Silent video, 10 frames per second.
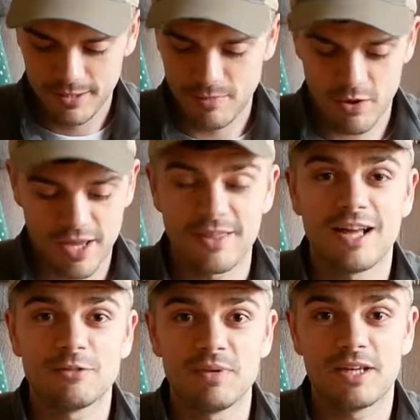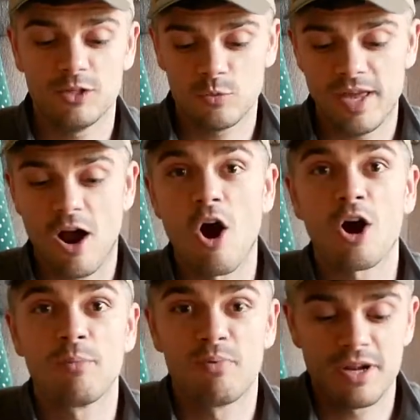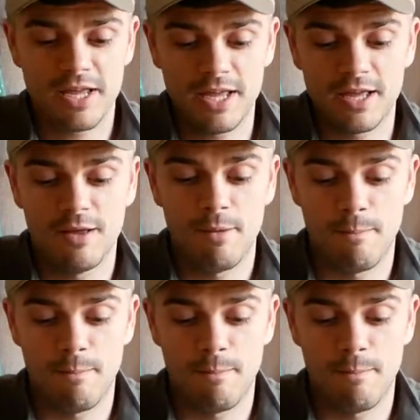Okay, that's because we are bringing